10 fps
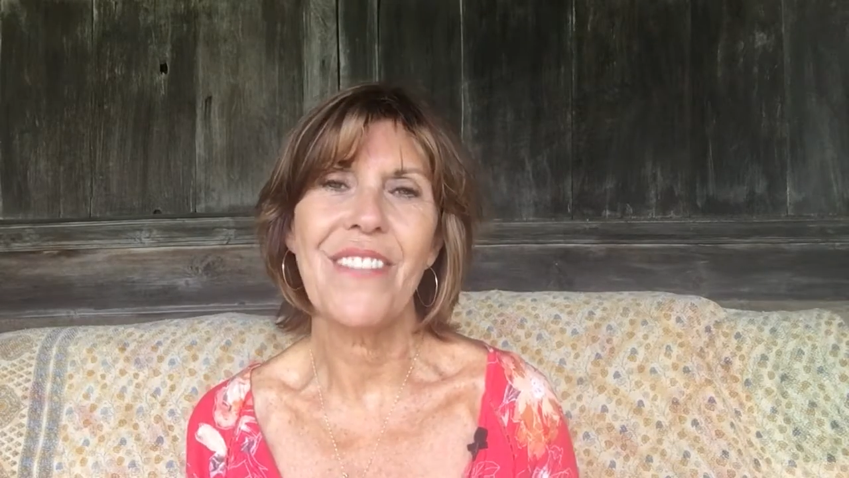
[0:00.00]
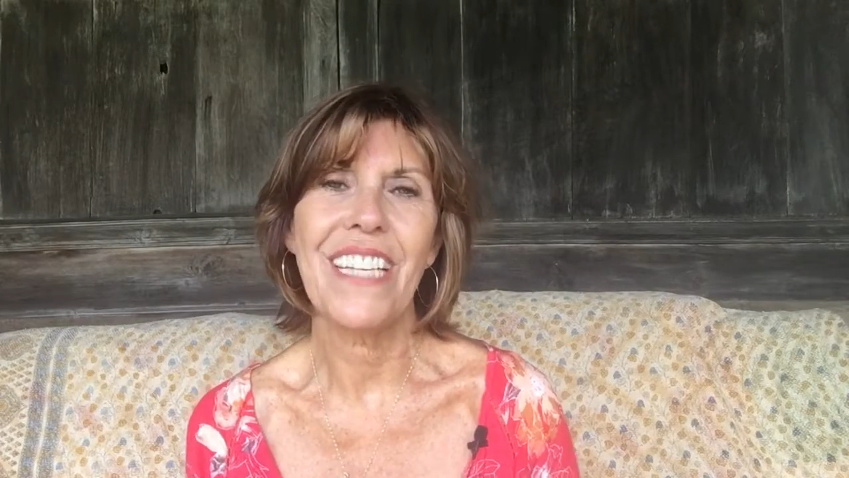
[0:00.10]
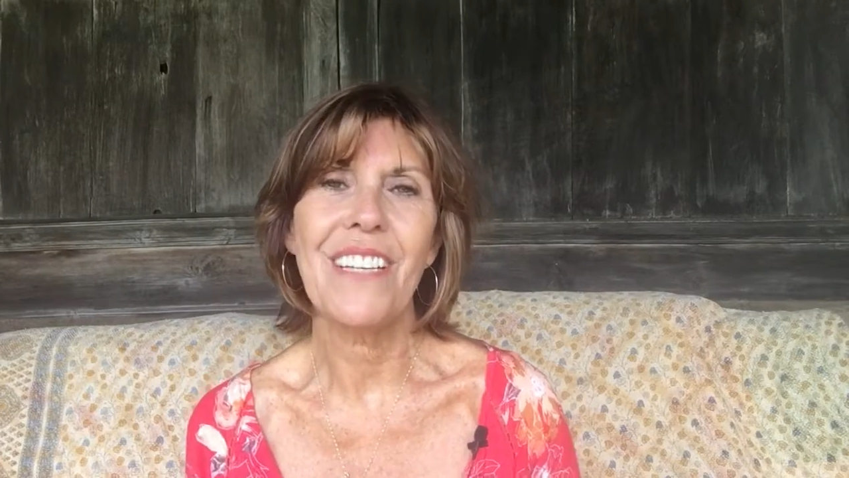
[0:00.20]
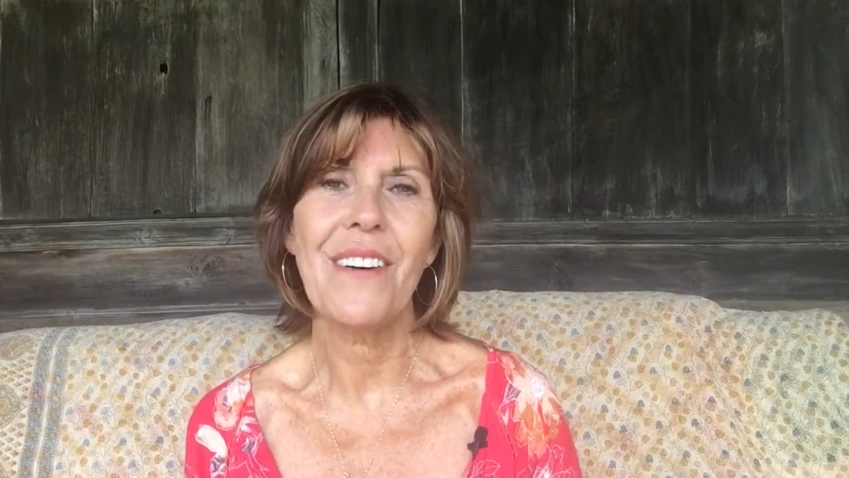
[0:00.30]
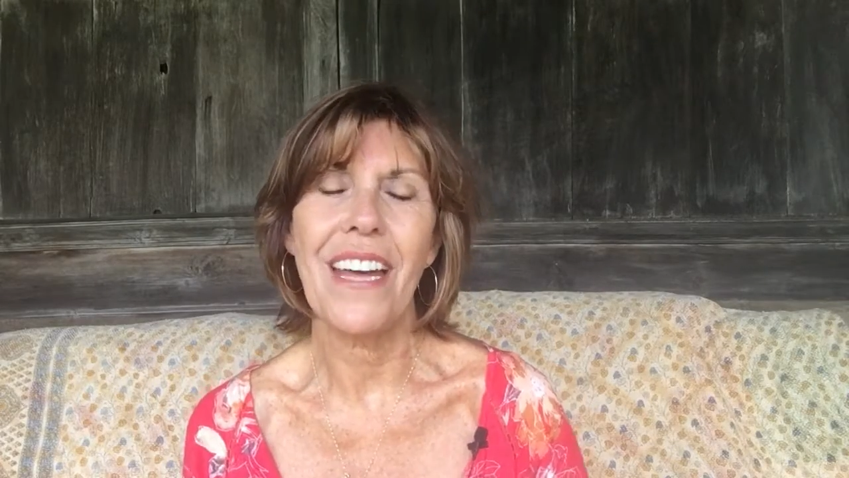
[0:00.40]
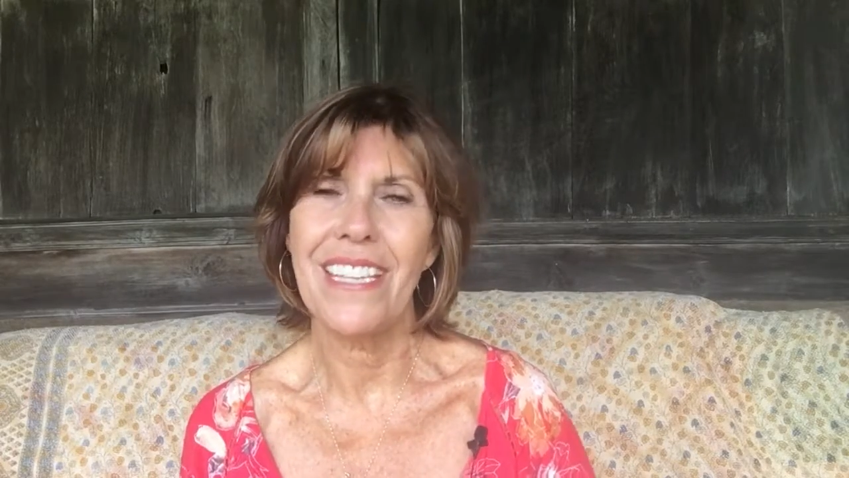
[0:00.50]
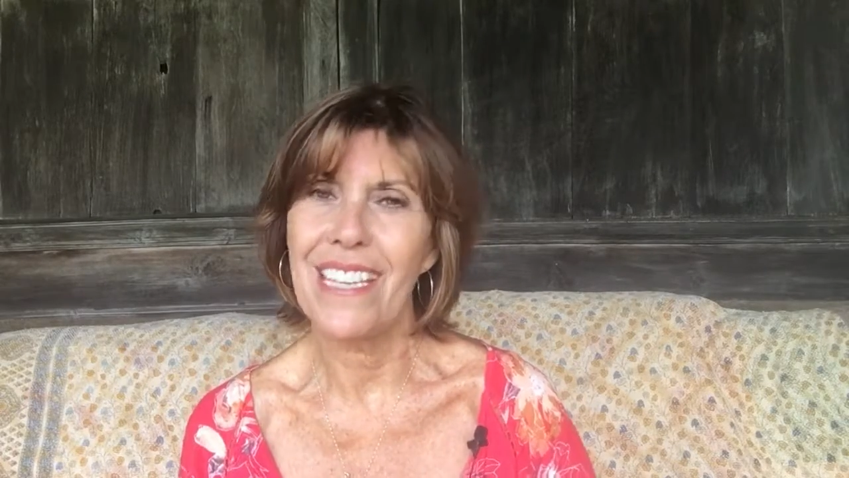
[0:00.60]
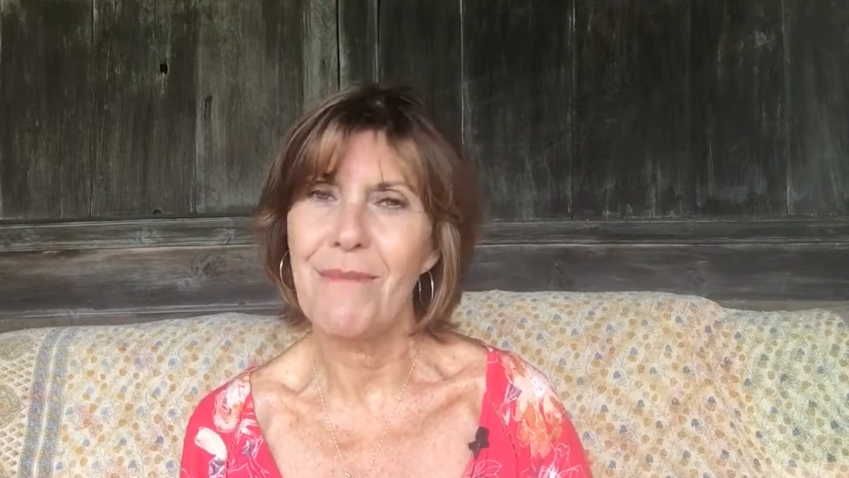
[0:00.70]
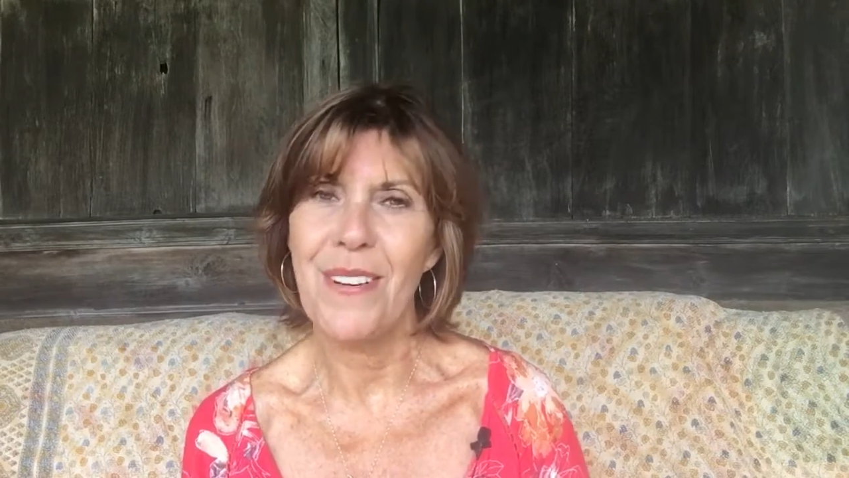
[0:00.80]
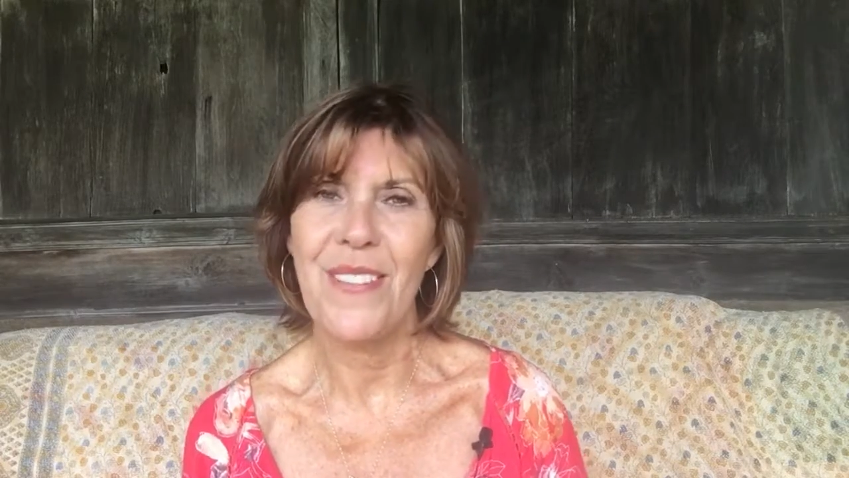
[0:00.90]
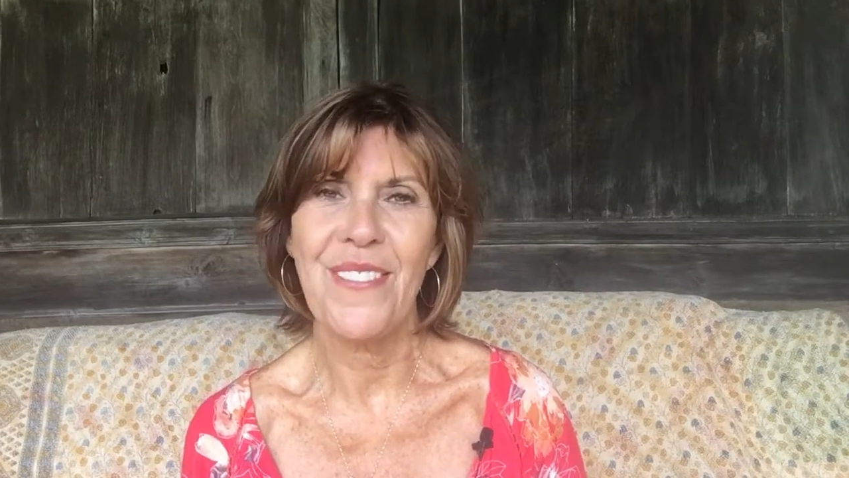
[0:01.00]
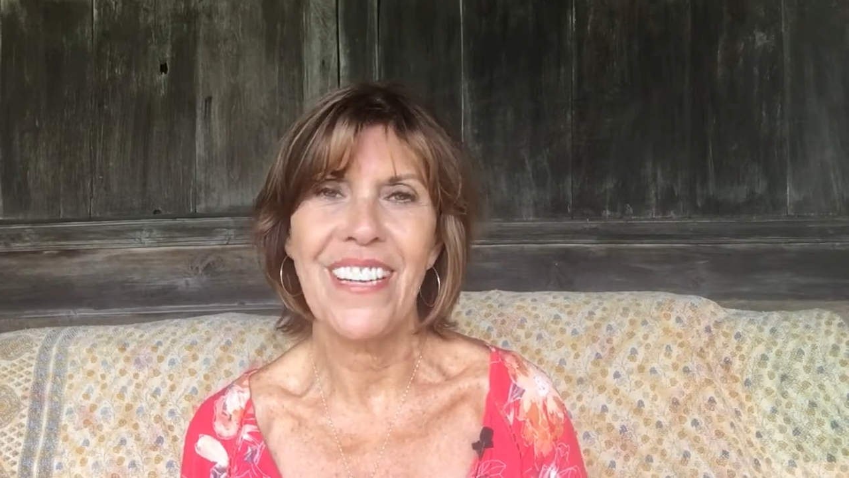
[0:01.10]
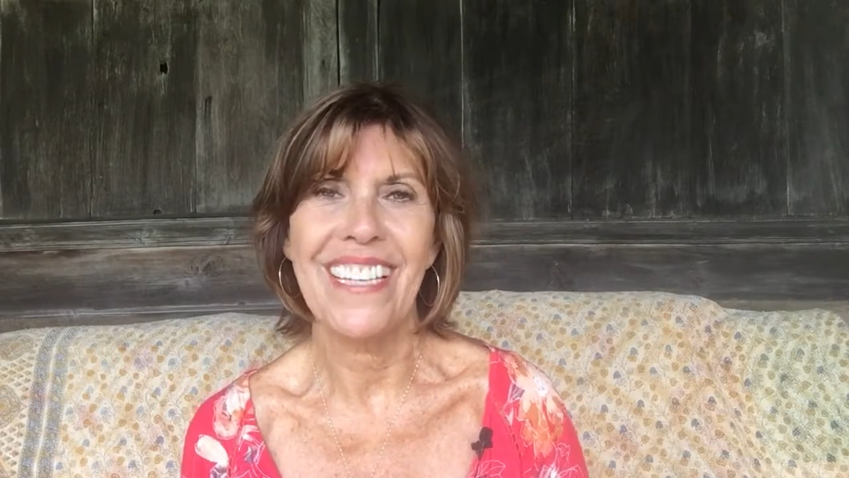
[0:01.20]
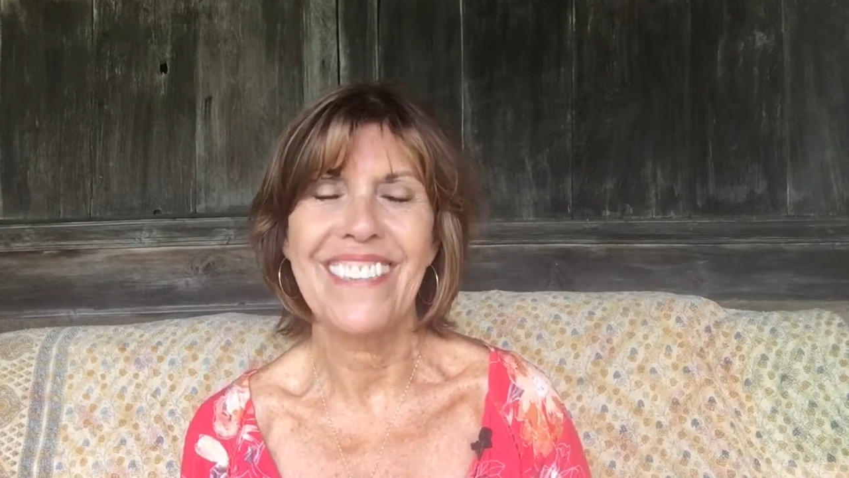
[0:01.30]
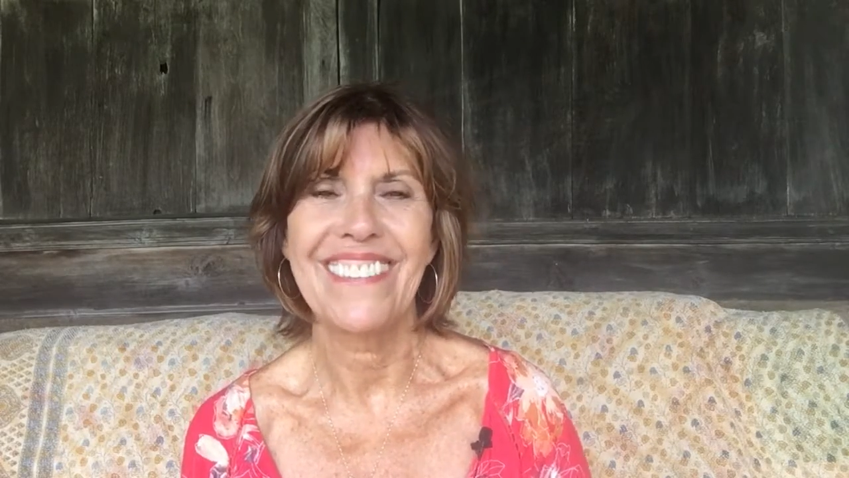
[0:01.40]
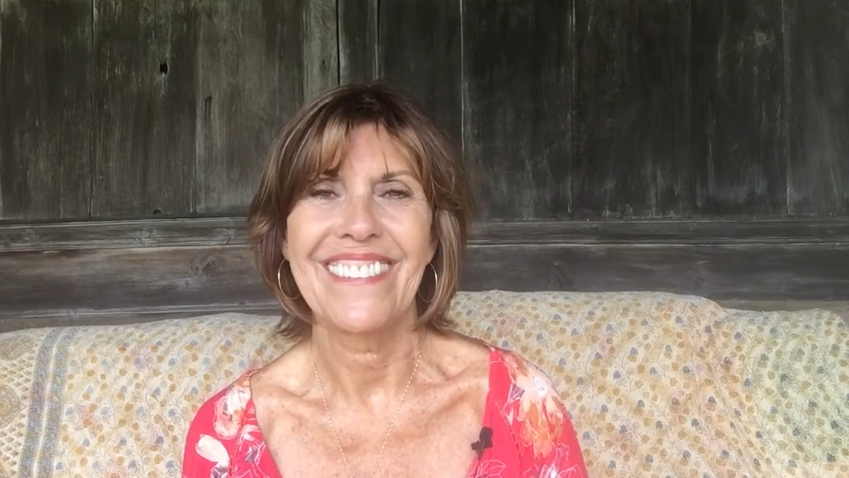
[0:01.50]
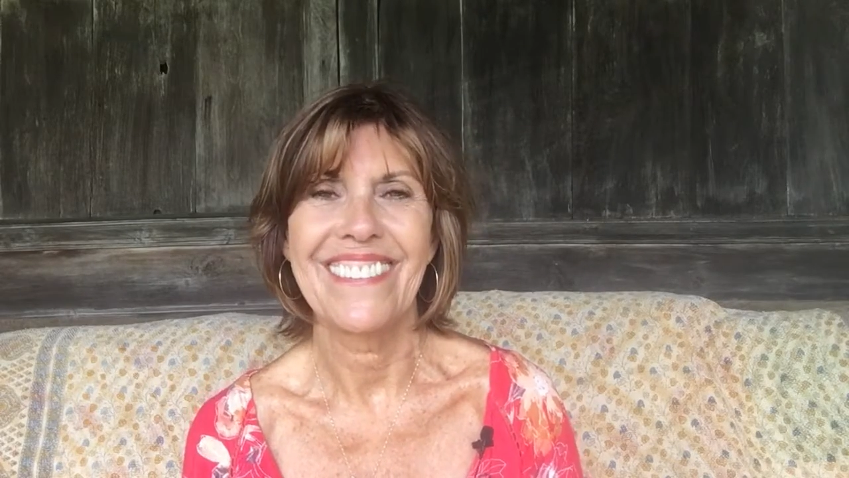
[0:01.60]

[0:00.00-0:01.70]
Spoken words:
video, number 3.